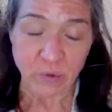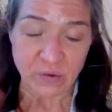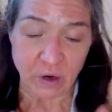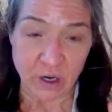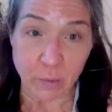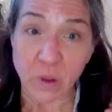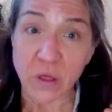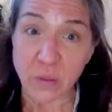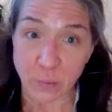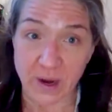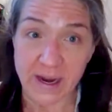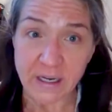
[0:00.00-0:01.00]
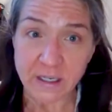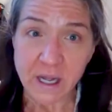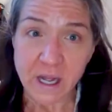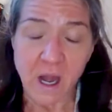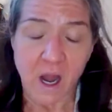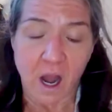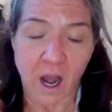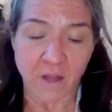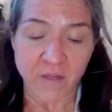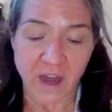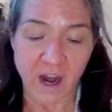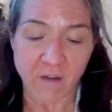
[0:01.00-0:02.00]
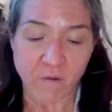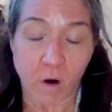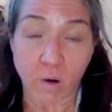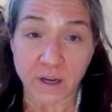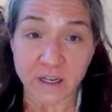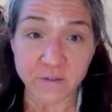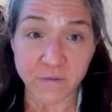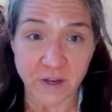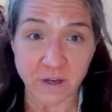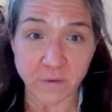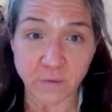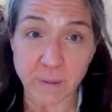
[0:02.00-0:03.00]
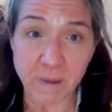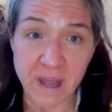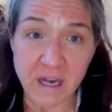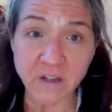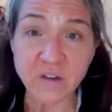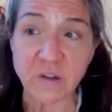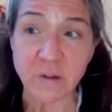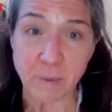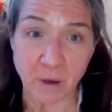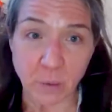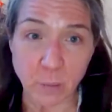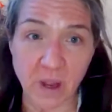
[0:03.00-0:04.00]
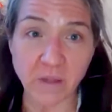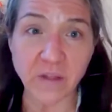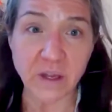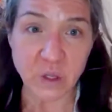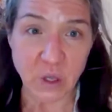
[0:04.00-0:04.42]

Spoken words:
We're starting with three that I've already definitively picked, spoken with, and